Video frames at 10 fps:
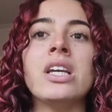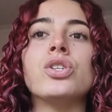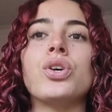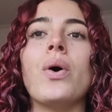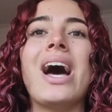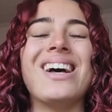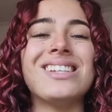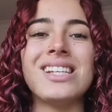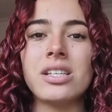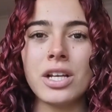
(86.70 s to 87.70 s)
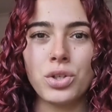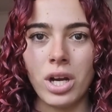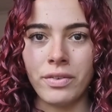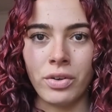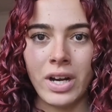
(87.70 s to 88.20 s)
so as he's like
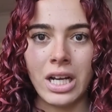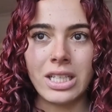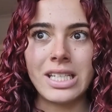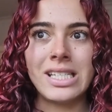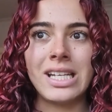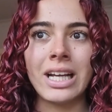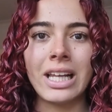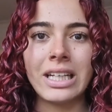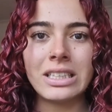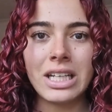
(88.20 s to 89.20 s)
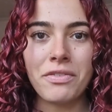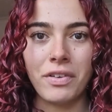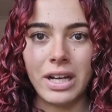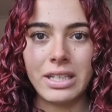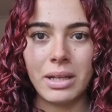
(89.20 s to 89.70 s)
driving around, these debt collectors like
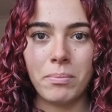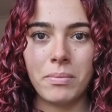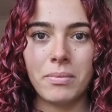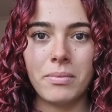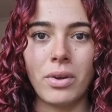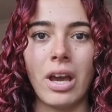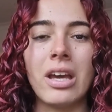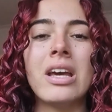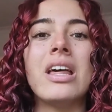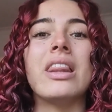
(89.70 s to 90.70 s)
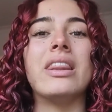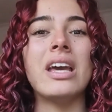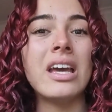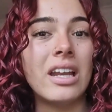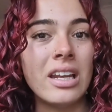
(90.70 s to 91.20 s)
find him. Okay,
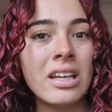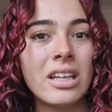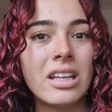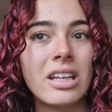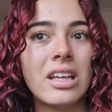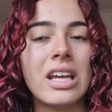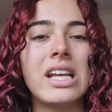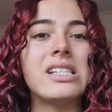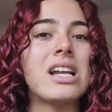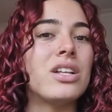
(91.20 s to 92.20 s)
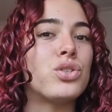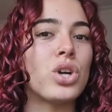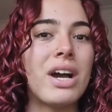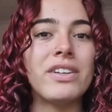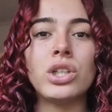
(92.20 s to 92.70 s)
then he starts
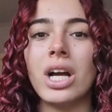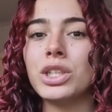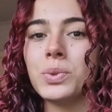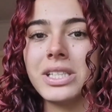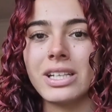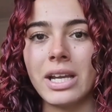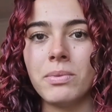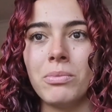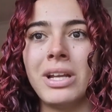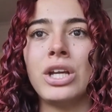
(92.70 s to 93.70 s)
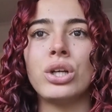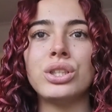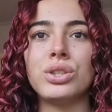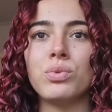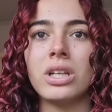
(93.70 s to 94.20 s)
driving, trying to escape them, and he
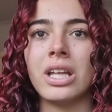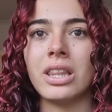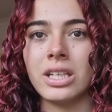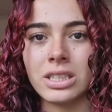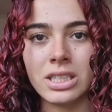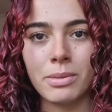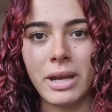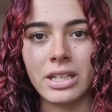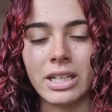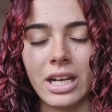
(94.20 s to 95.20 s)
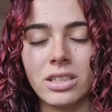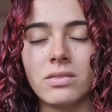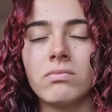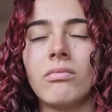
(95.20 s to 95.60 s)
goes to what he thinks is an abandoned house.